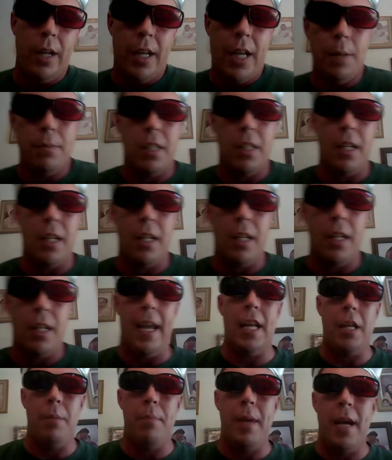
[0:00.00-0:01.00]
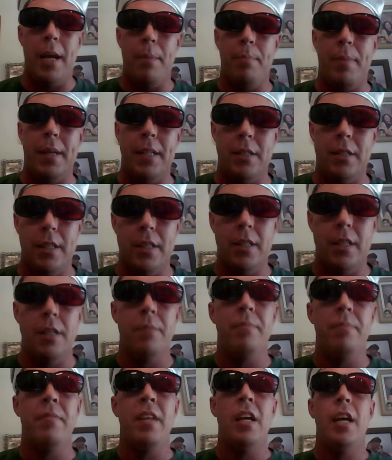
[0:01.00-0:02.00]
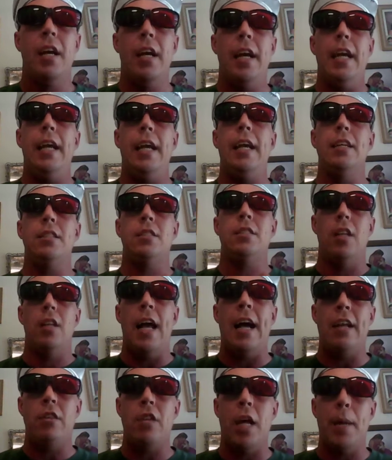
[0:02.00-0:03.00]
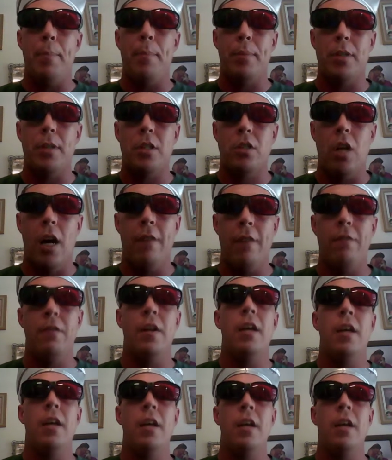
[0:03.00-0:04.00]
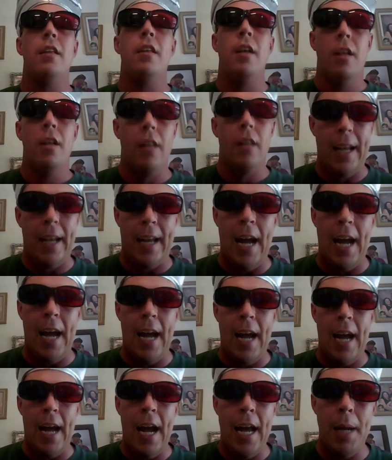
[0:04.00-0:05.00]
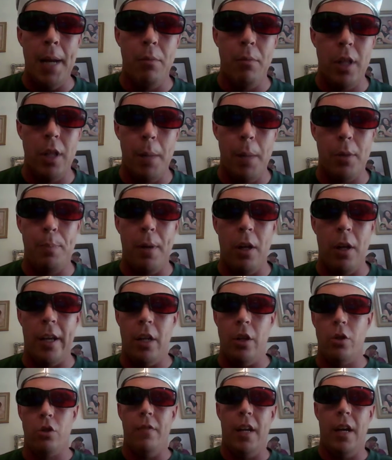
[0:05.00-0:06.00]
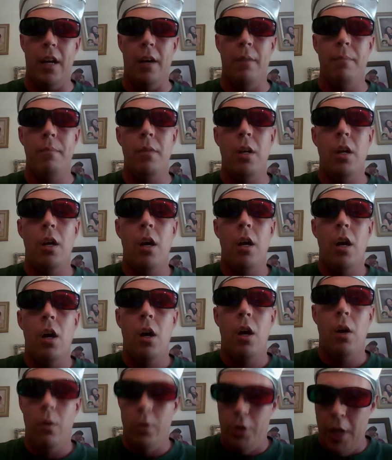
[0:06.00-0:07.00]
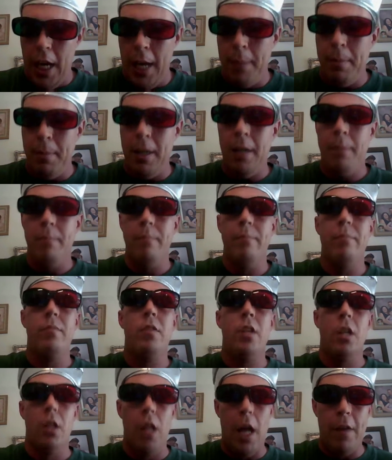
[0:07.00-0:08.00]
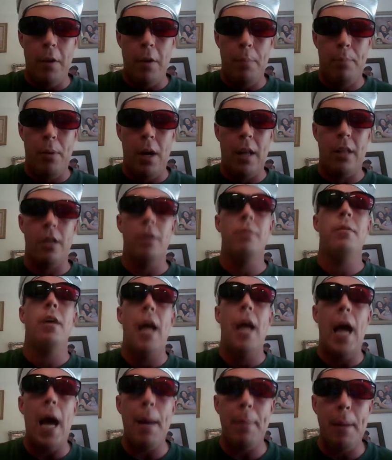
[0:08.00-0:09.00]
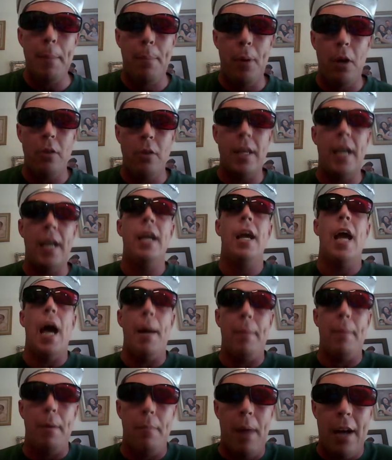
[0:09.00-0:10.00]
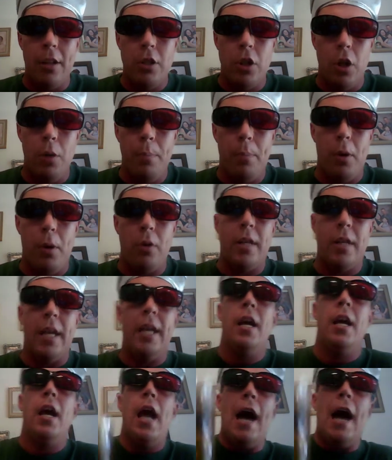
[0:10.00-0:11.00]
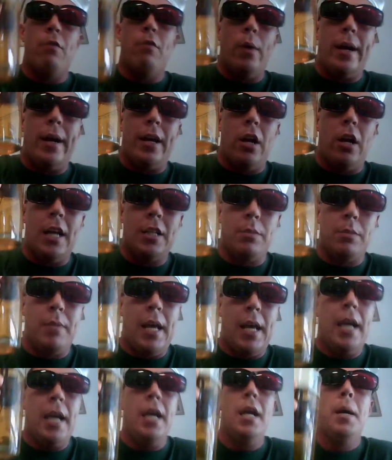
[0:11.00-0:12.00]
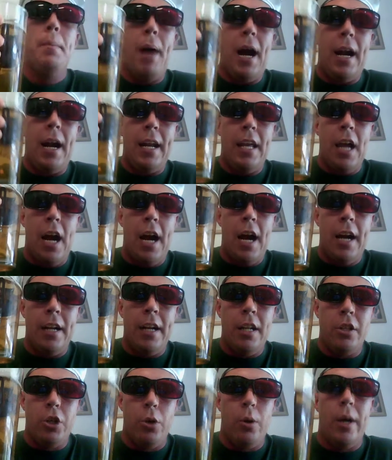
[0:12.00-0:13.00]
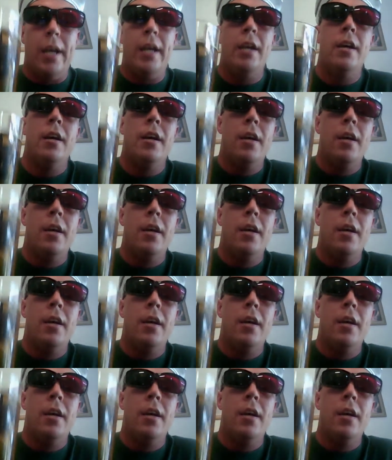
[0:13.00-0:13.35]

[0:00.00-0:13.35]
it comes to the handyman business. He is to that type of stuff. Like I am with number spelling and useless trivia. Well, Jamie, love you, brother. Happy birthday. Happy milestone birthday. Have a wicked awesome day. Party hard and enjoy.